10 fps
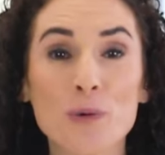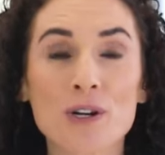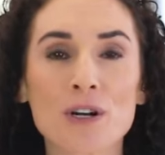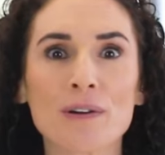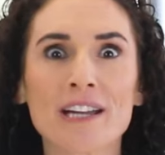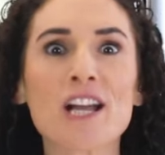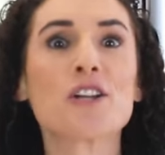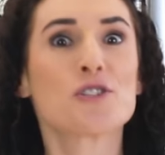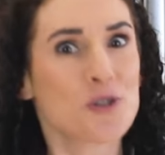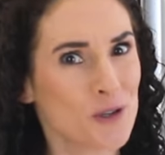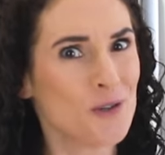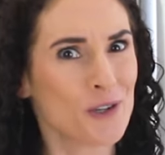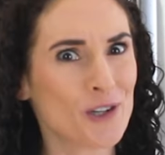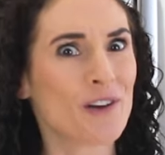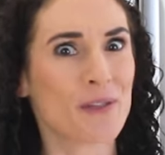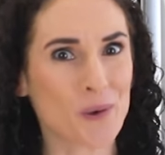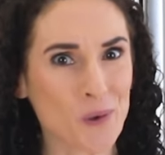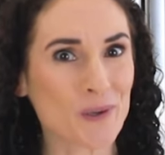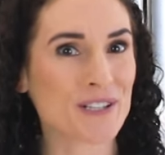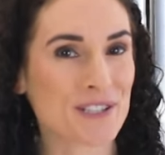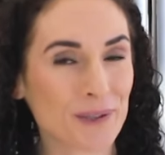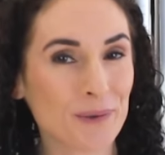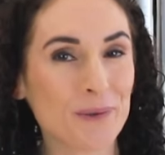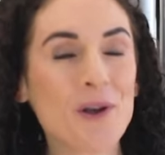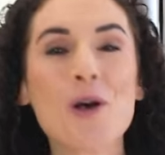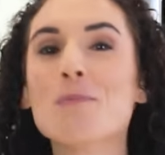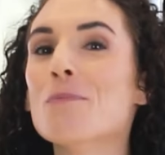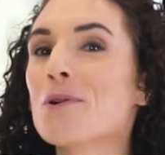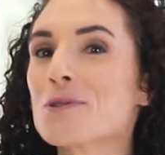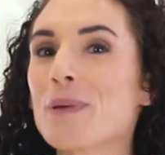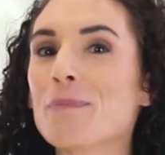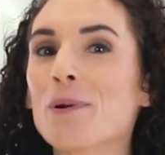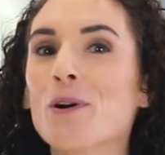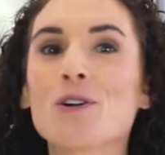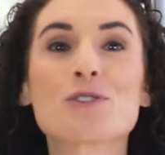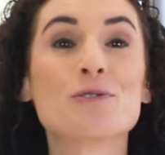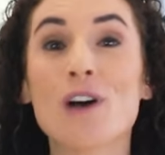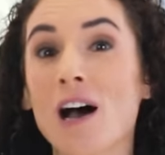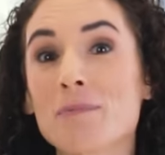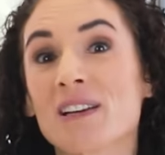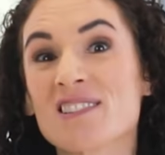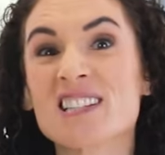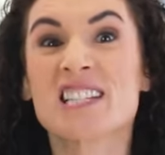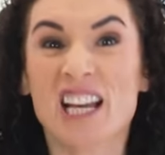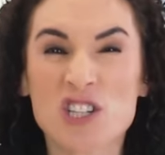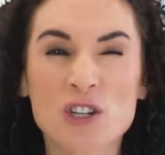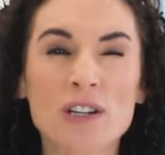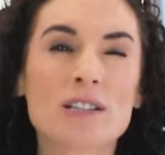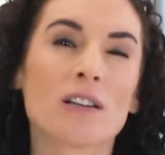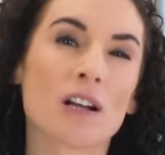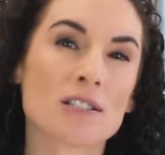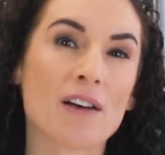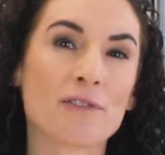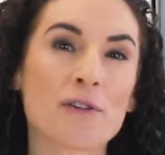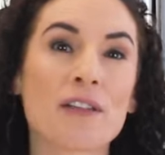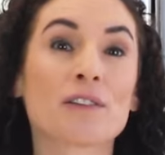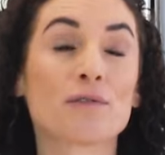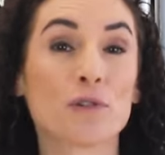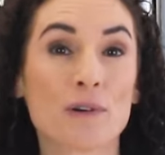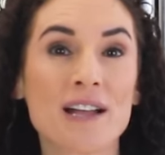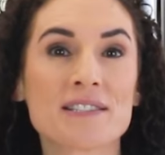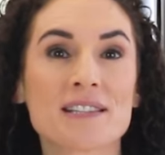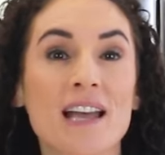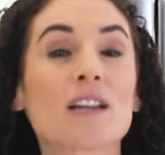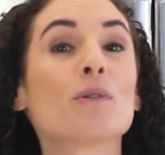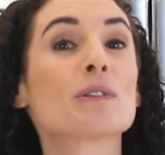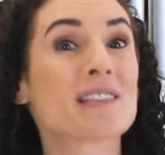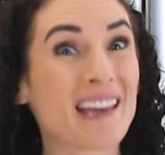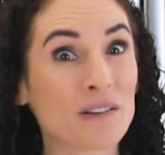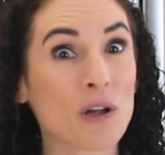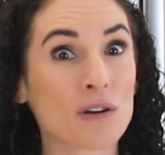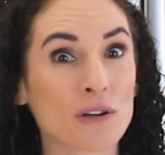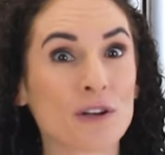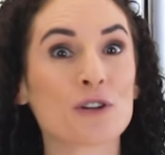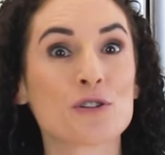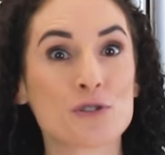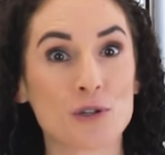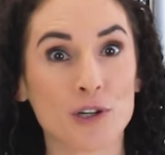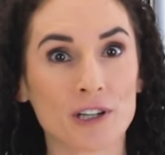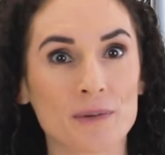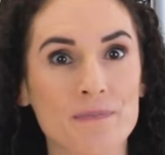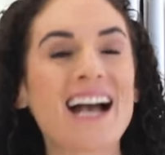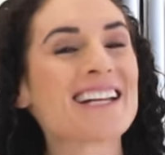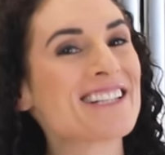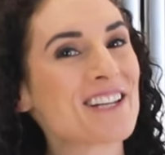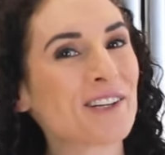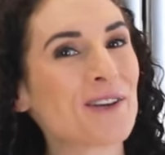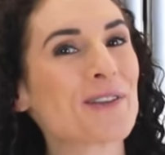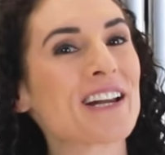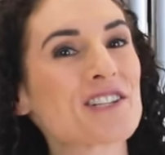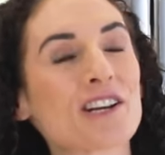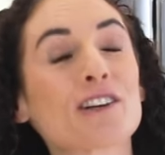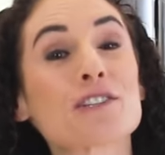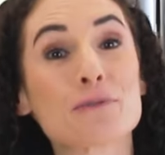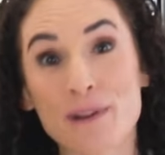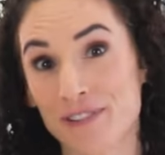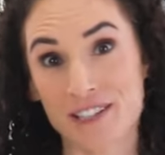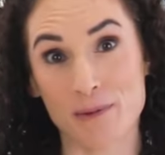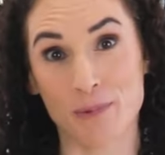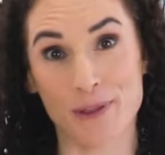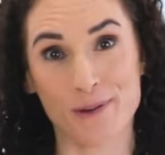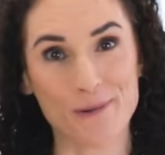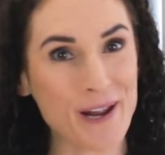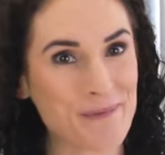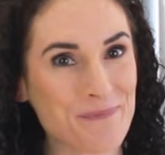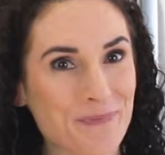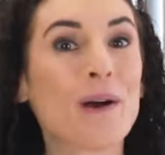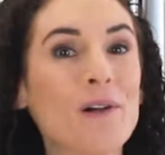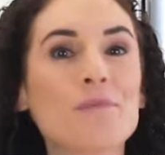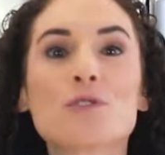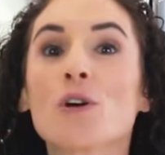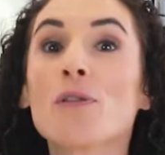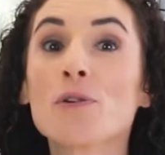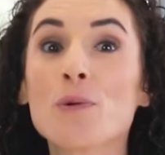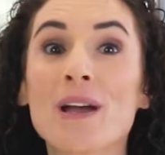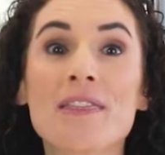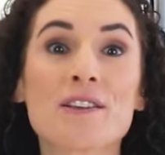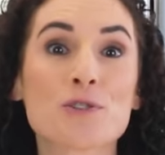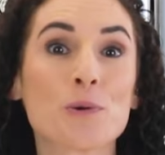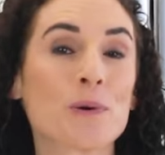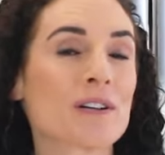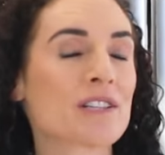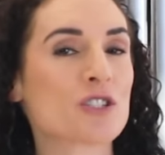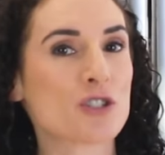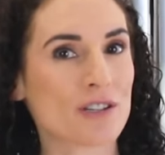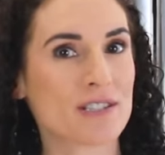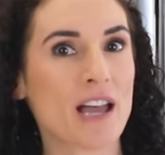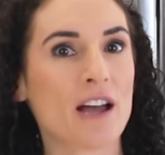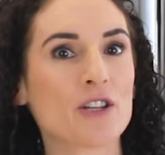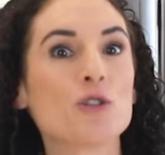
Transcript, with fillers: wondering, do you cook the core too? Most people do not because the texture is a lot tougher than the florets and it will take longer to cook. I did tell you that I'd share a terrific tip with you, right? Well, don't throw away these cores just yet.